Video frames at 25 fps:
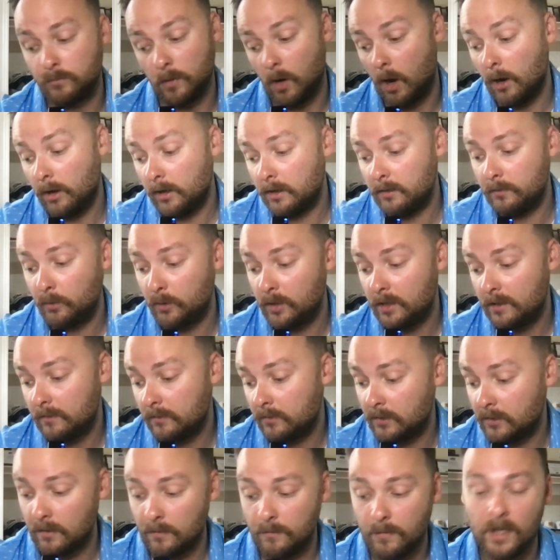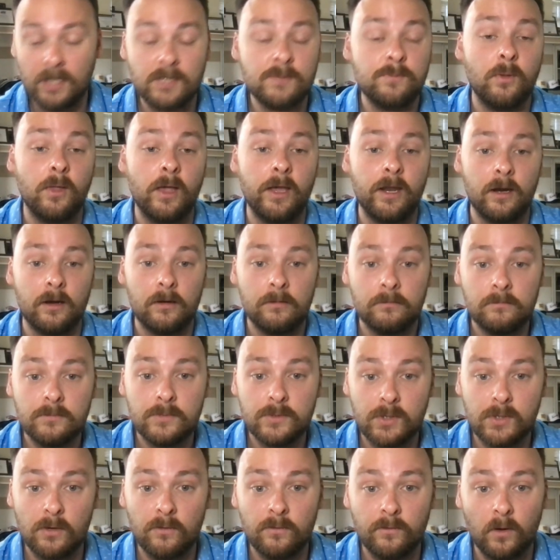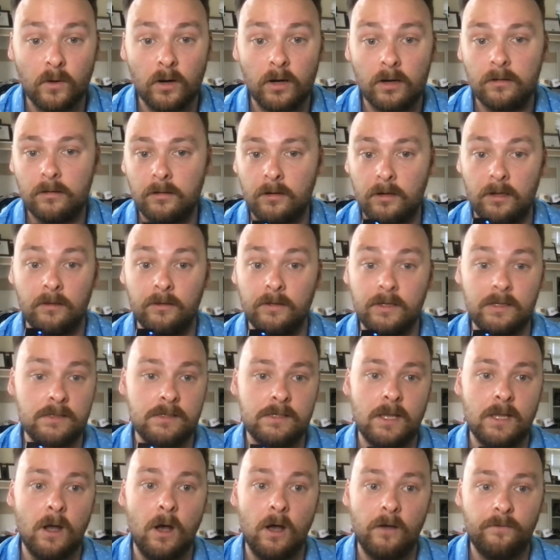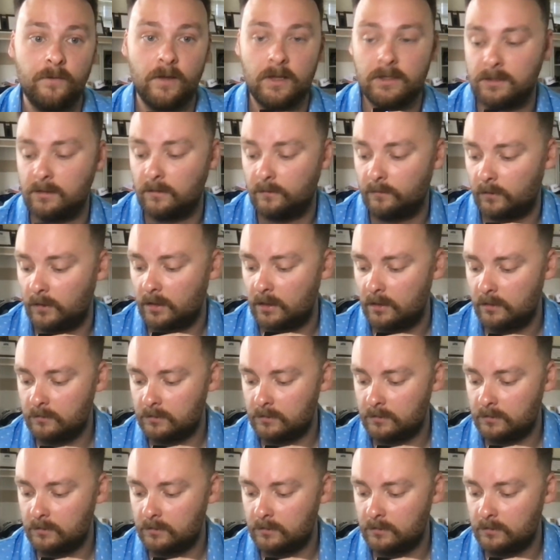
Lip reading: arguably their best player so far, at least offensively.